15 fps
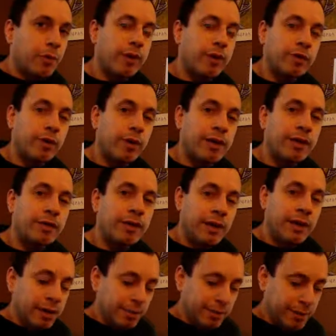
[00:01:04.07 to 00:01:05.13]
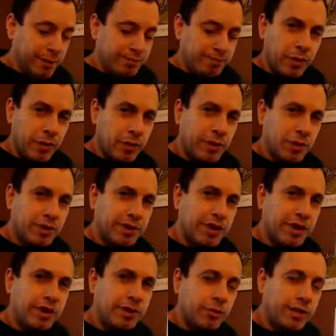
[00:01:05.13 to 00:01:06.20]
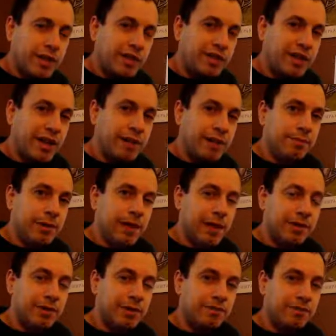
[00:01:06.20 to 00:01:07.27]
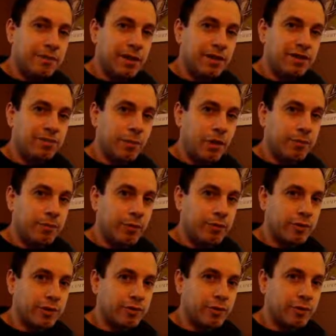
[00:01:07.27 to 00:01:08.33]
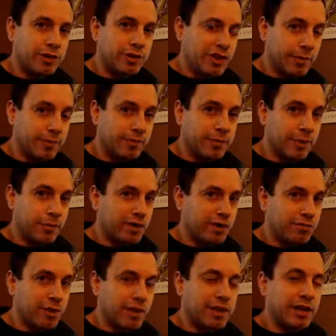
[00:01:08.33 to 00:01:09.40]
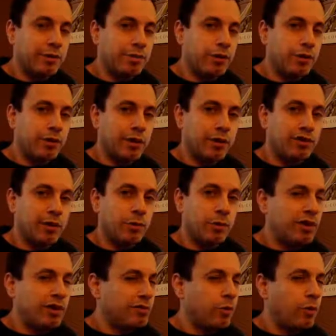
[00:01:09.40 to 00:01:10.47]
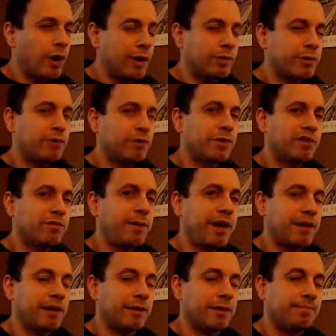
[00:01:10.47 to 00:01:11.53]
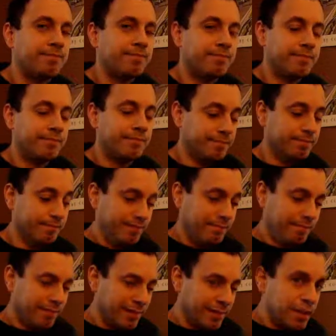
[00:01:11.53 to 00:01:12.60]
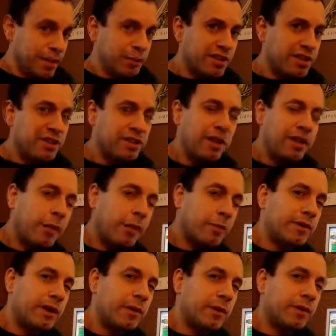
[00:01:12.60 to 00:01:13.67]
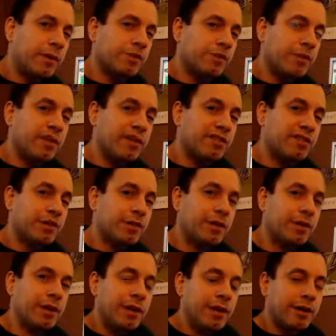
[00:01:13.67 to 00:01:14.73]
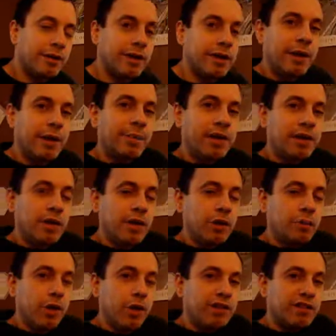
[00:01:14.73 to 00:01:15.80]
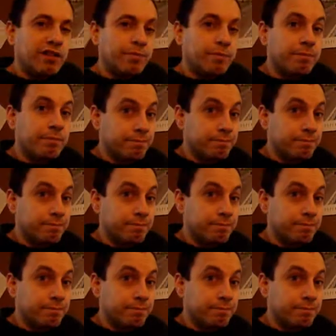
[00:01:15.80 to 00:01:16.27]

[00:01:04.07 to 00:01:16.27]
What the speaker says: program to run. But when you were done, you really just had kind of a smart programmable chip. It wasn't really a computer on a chip. It wasn't quite what you were expecting. There was another problem with this too, right? I mean, you bought this